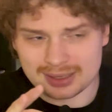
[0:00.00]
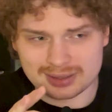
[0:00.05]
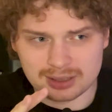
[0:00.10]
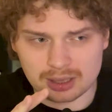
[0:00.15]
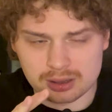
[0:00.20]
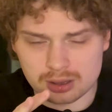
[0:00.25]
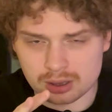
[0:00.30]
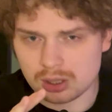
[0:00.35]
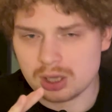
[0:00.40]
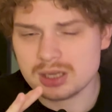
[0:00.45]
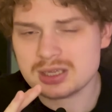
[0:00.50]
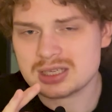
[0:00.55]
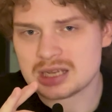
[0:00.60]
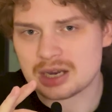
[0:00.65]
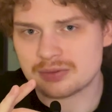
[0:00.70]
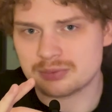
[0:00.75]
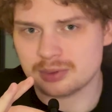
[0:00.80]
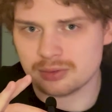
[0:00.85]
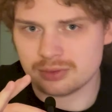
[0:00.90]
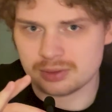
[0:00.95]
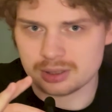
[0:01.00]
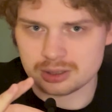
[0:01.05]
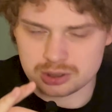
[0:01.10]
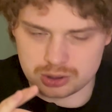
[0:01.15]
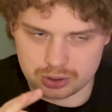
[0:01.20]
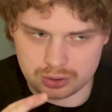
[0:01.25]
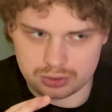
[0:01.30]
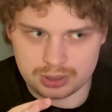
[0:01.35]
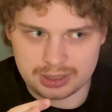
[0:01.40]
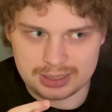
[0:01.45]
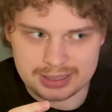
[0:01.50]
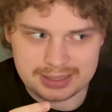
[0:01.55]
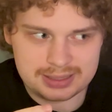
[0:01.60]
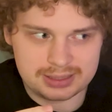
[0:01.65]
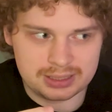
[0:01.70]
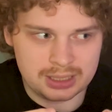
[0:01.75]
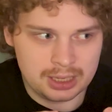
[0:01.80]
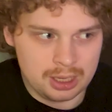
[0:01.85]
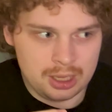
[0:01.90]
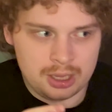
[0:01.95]
and then lost everything due to
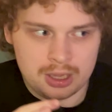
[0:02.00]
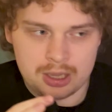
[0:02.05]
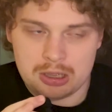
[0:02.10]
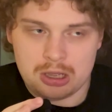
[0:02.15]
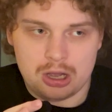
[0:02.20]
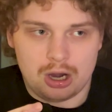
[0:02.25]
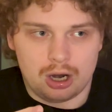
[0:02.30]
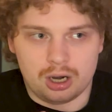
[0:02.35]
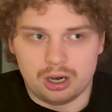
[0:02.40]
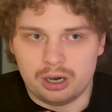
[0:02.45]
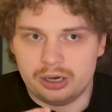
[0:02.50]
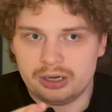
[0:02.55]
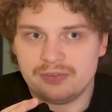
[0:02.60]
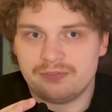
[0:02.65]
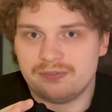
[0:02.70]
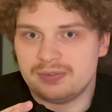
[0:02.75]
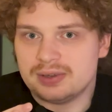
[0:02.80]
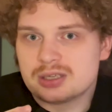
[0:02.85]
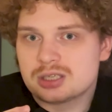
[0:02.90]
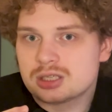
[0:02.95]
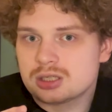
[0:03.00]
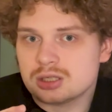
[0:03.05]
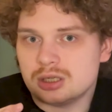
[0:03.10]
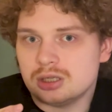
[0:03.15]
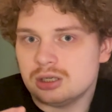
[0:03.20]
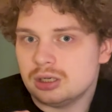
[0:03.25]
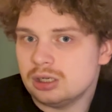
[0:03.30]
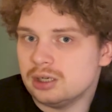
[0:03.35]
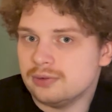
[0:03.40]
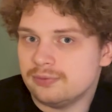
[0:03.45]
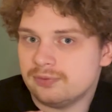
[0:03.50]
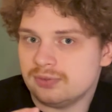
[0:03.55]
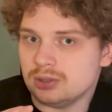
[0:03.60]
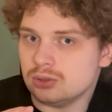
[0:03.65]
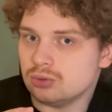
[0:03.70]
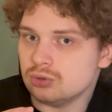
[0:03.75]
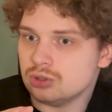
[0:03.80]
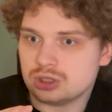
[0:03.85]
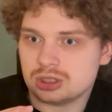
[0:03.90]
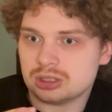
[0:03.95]
his artificer
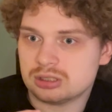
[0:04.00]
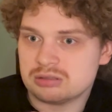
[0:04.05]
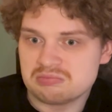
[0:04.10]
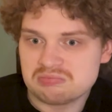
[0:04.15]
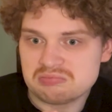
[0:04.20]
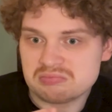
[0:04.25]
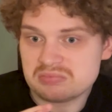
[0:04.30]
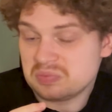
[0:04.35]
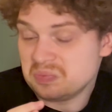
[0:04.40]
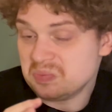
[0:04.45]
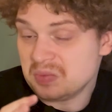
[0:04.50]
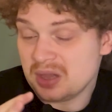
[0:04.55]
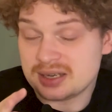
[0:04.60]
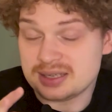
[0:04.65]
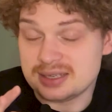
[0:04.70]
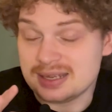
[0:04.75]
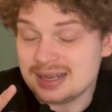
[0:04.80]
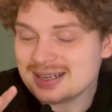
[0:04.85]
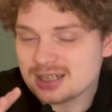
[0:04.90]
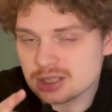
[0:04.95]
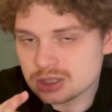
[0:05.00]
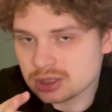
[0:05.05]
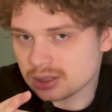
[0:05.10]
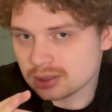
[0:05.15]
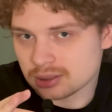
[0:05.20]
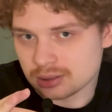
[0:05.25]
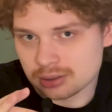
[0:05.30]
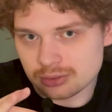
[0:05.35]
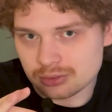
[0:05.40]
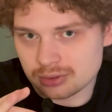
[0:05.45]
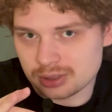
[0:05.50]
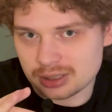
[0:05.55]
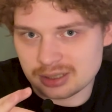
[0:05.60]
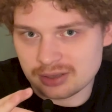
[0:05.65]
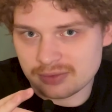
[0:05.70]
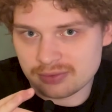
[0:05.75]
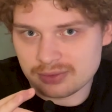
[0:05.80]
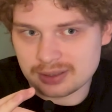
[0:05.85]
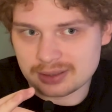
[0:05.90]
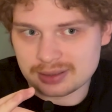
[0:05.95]
infusion addiction or
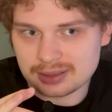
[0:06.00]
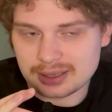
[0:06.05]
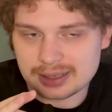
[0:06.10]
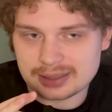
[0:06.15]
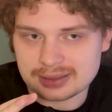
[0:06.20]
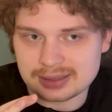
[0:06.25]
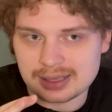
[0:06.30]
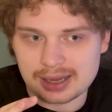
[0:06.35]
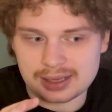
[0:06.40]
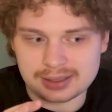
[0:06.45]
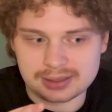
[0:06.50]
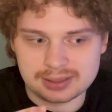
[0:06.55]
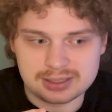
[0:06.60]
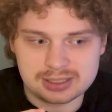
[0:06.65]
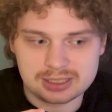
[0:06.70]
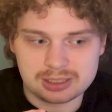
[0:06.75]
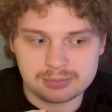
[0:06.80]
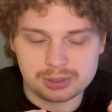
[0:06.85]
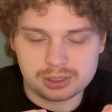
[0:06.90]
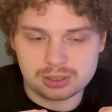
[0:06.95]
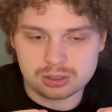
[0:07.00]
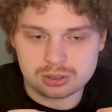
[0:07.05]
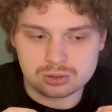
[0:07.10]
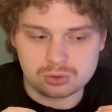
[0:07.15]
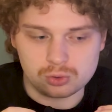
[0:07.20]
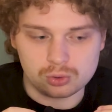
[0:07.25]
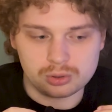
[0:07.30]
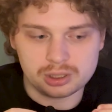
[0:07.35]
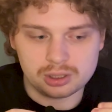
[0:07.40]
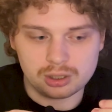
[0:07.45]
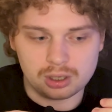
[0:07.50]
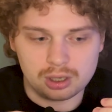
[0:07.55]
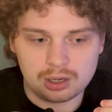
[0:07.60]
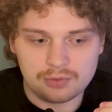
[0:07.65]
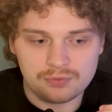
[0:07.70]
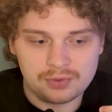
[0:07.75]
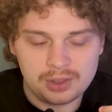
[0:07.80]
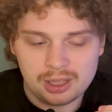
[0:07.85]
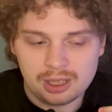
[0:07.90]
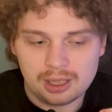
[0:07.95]
anything like that. This can be the story
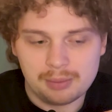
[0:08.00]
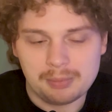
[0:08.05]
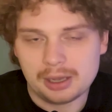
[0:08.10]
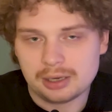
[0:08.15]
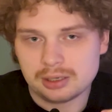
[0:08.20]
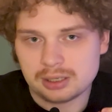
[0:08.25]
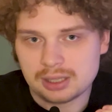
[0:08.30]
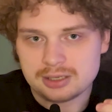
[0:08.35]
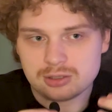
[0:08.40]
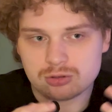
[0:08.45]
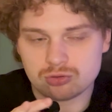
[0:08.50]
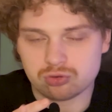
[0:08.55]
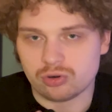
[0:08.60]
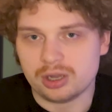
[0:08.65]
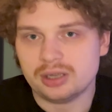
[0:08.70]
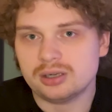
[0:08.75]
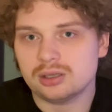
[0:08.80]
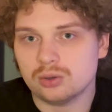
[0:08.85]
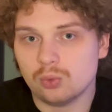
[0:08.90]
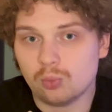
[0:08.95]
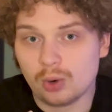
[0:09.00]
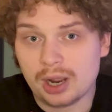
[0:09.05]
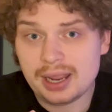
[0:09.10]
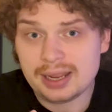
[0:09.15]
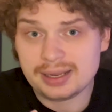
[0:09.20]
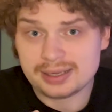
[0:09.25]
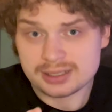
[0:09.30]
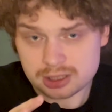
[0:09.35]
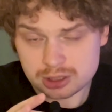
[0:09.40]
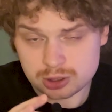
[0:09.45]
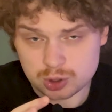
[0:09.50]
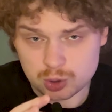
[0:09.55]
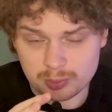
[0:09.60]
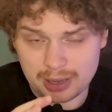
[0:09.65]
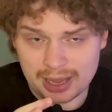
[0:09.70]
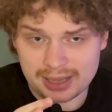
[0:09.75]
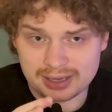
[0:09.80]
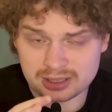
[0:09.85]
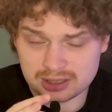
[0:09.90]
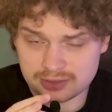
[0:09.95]
of a man that traded away his
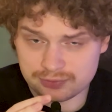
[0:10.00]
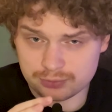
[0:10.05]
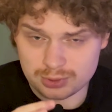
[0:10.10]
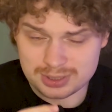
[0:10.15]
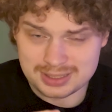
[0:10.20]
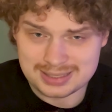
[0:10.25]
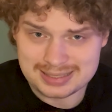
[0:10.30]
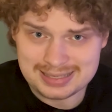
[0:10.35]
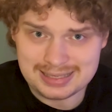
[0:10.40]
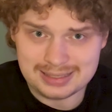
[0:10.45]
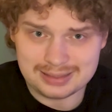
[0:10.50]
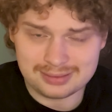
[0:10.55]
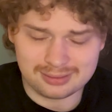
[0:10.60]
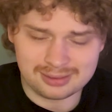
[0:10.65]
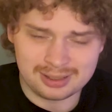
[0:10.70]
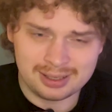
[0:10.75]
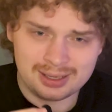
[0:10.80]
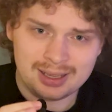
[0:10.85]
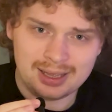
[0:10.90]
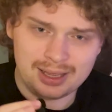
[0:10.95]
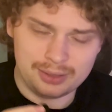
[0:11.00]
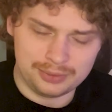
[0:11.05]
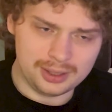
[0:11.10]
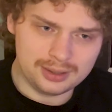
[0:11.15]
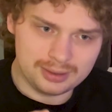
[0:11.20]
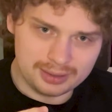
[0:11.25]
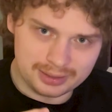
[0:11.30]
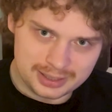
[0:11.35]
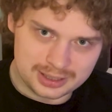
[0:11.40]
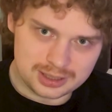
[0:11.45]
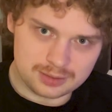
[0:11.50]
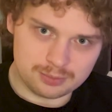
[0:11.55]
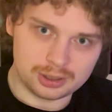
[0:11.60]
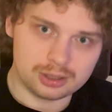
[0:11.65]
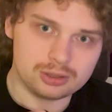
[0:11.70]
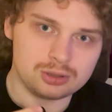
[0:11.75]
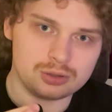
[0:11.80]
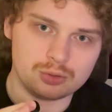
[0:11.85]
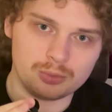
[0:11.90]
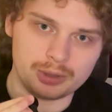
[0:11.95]
humanity for steel. That leads
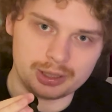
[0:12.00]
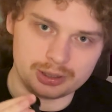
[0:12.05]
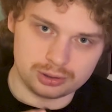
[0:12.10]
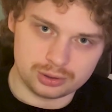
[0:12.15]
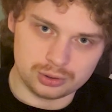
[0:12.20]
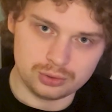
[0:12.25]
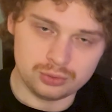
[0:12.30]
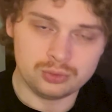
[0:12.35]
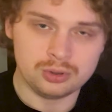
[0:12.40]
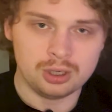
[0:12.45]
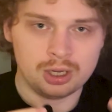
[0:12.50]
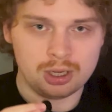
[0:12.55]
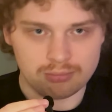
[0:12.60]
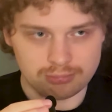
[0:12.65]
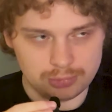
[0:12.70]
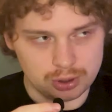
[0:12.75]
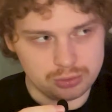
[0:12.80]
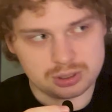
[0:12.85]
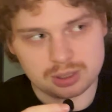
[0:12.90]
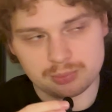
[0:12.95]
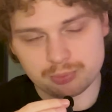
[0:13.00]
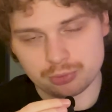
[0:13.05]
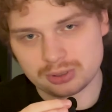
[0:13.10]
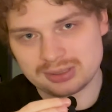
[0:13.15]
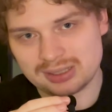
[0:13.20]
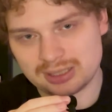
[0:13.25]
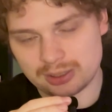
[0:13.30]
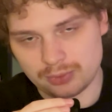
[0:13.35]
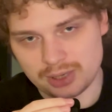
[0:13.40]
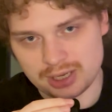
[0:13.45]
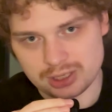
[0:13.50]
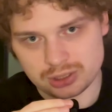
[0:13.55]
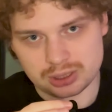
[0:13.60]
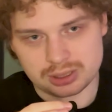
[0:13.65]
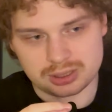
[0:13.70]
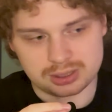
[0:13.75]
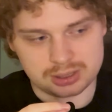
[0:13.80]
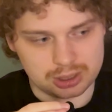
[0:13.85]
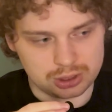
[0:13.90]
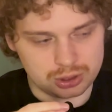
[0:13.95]
me to my two most important
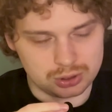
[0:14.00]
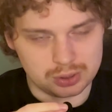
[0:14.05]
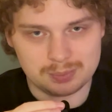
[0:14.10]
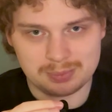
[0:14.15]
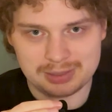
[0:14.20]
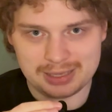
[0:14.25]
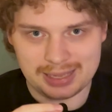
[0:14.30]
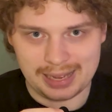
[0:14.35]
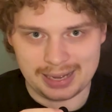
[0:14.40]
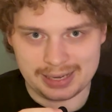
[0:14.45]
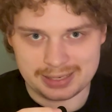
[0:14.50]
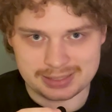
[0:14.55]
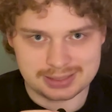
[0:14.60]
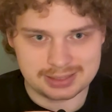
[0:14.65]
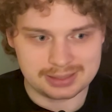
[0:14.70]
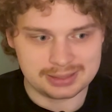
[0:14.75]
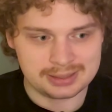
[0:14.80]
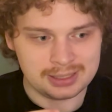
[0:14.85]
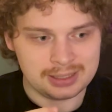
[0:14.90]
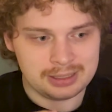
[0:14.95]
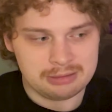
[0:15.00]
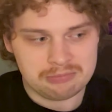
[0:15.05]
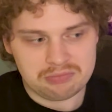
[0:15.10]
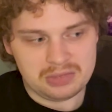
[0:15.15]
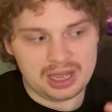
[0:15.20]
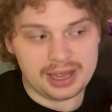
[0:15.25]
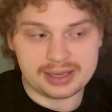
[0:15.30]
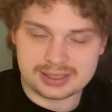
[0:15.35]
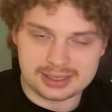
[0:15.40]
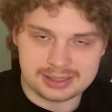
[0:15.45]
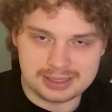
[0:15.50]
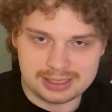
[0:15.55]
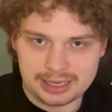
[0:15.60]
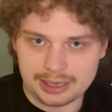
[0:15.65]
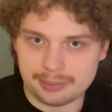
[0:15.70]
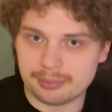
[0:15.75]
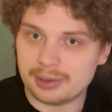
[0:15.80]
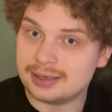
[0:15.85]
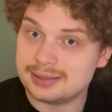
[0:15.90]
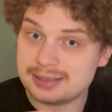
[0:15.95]
questions that should be asked as a
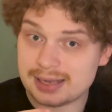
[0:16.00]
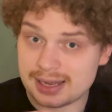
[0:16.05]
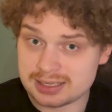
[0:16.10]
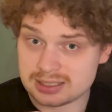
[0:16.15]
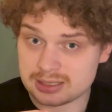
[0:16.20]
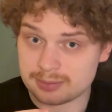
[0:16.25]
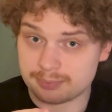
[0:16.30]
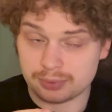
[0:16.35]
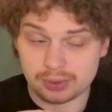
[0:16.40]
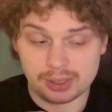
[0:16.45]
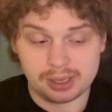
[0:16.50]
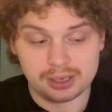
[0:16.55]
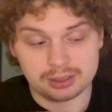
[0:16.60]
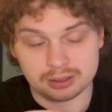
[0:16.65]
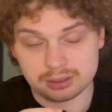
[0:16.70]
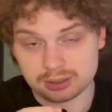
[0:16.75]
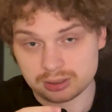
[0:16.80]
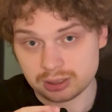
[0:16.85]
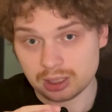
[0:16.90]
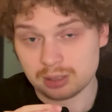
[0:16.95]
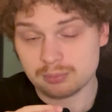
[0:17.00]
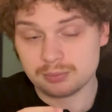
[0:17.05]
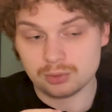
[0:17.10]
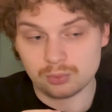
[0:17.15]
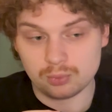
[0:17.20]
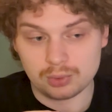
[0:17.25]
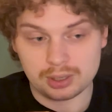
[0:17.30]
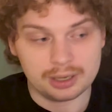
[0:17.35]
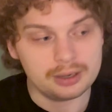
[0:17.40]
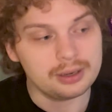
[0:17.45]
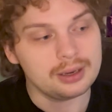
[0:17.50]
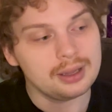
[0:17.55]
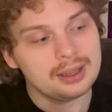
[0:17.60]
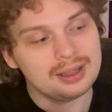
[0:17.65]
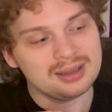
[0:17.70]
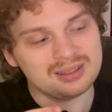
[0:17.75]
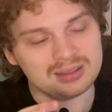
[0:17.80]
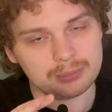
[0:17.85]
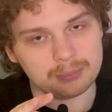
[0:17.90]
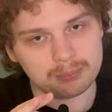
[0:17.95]
DM and as a player. Number one,
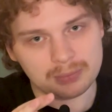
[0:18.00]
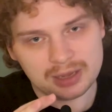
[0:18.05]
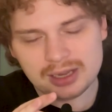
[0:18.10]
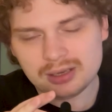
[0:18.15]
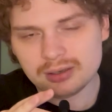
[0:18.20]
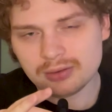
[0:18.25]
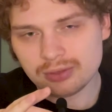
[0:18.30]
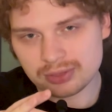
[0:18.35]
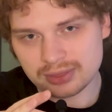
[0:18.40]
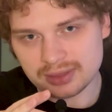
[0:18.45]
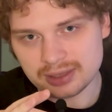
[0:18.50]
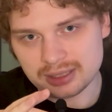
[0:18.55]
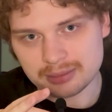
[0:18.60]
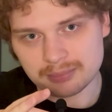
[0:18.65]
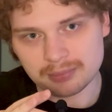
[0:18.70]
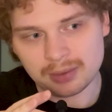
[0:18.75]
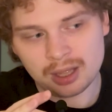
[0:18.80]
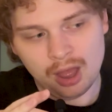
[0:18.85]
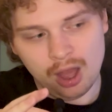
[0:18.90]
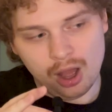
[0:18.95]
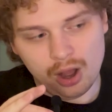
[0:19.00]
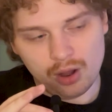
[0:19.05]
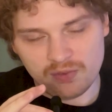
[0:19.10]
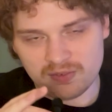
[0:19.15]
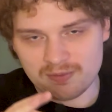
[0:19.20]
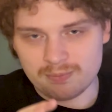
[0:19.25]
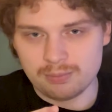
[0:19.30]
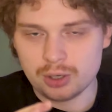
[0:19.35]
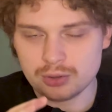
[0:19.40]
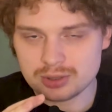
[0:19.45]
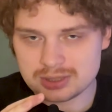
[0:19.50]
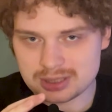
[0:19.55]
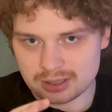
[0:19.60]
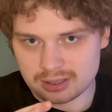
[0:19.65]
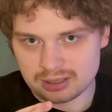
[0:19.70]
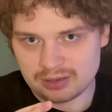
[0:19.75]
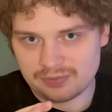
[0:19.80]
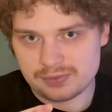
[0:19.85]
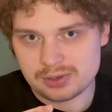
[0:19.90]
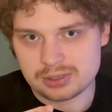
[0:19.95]
the main theme of most
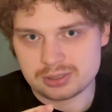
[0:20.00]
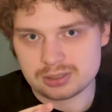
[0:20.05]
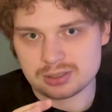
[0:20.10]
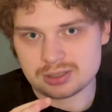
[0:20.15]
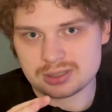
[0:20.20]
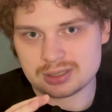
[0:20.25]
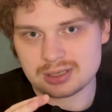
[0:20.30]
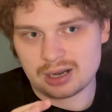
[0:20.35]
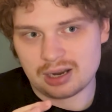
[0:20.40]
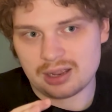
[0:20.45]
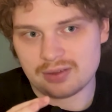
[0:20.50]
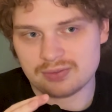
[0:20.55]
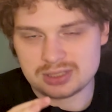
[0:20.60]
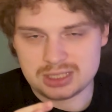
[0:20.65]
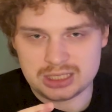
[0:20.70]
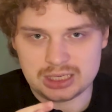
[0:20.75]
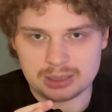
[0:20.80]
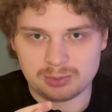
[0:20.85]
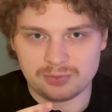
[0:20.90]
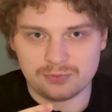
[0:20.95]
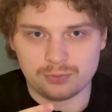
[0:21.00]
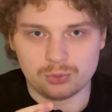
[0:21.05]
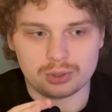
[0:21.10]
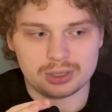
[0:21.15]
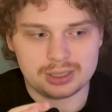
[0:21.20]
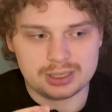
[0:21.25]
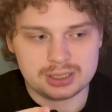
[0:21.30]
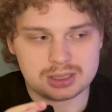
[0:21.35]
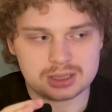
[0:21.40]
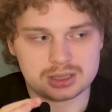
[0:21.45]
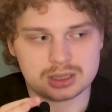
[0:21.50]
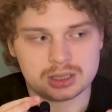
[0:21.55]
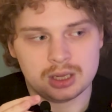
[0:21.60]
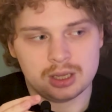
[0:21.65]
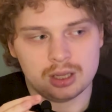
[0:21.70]
artificers that I've DM'd for is